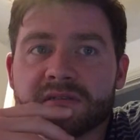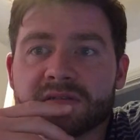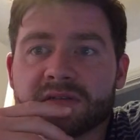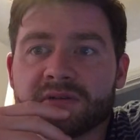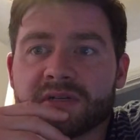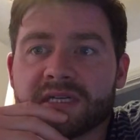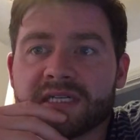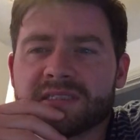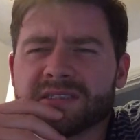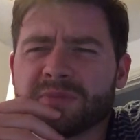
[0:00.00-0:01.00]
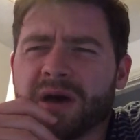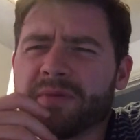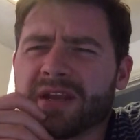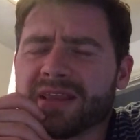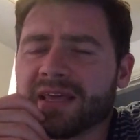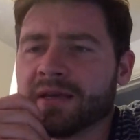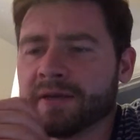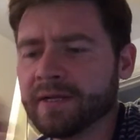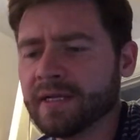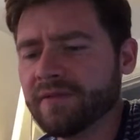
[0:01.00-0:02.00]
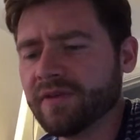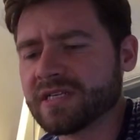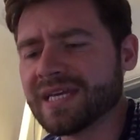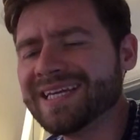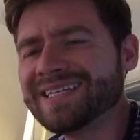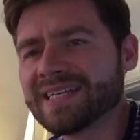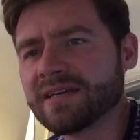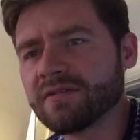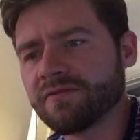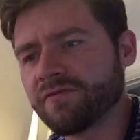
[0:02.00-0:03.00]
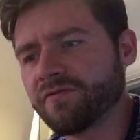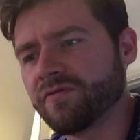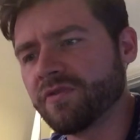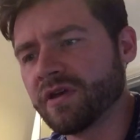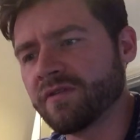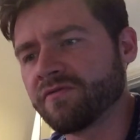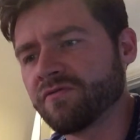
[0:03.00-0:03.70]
go on hiatus. But I mean, I think it's easier if